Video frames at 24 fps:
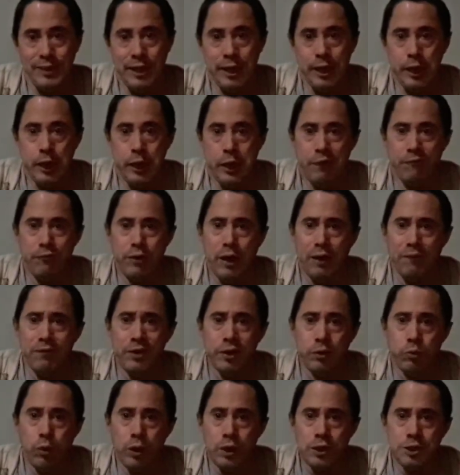If you have
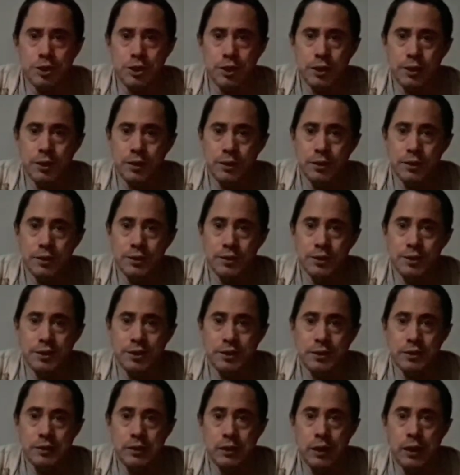any
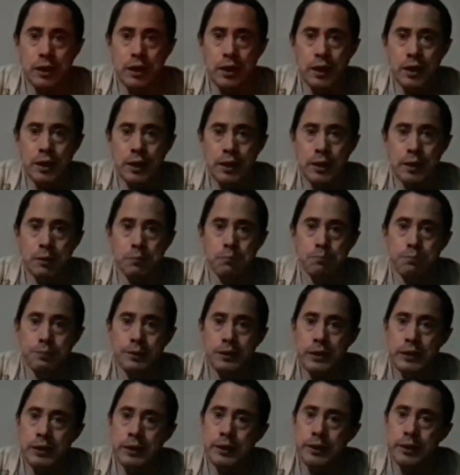questions,
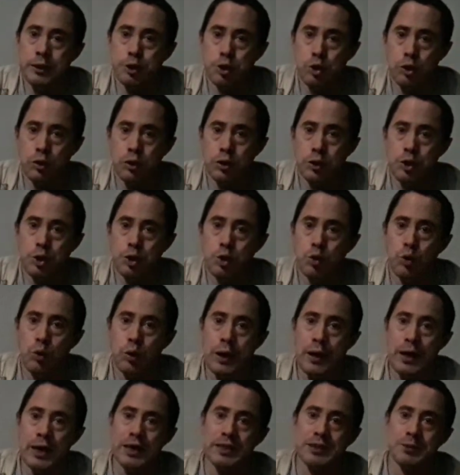be sure to
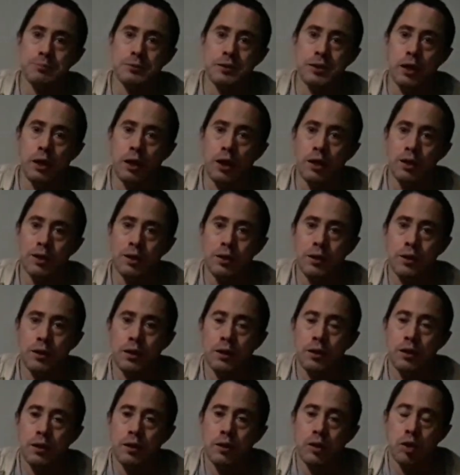ask me
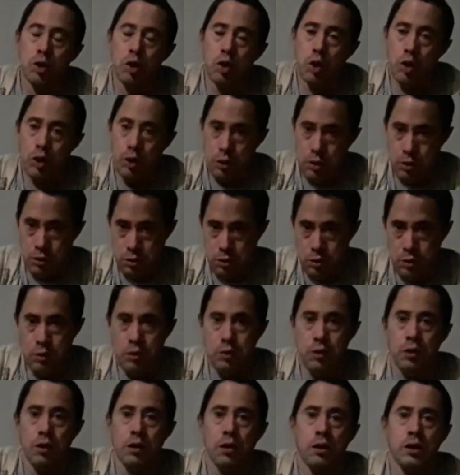on
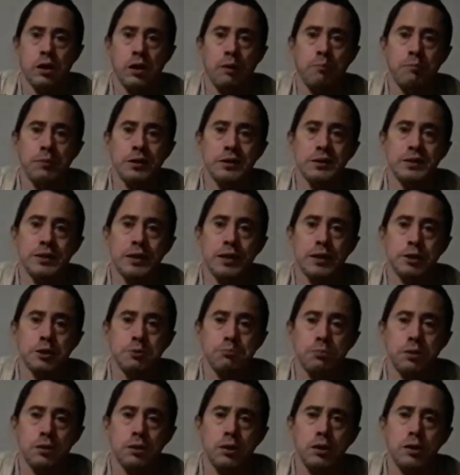the comment section
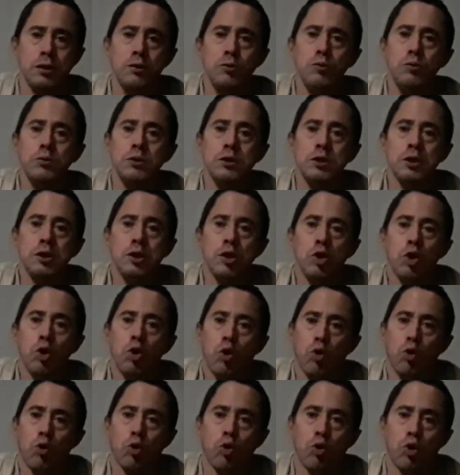below,
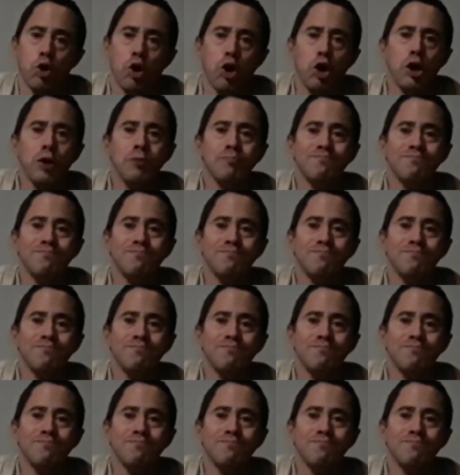or